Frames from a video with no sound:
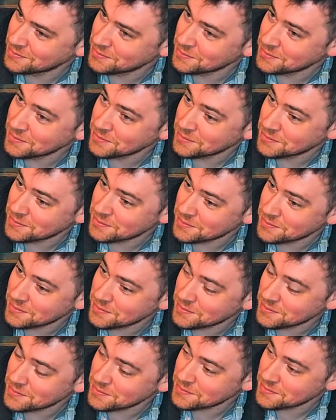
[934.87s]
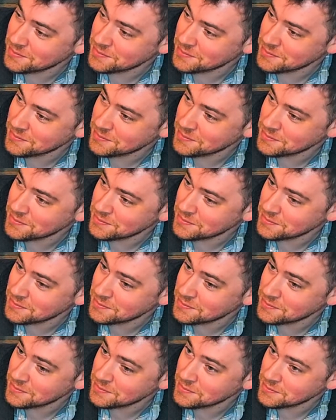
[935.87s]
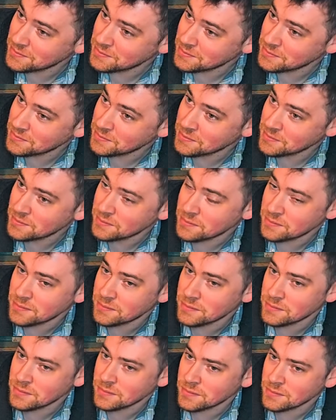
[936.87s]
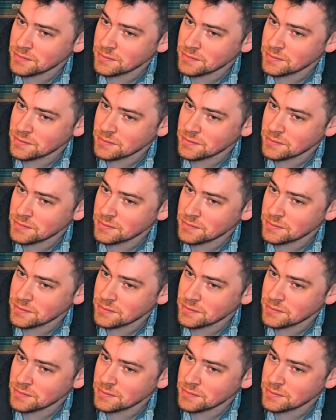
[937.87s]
This person isn't speaking.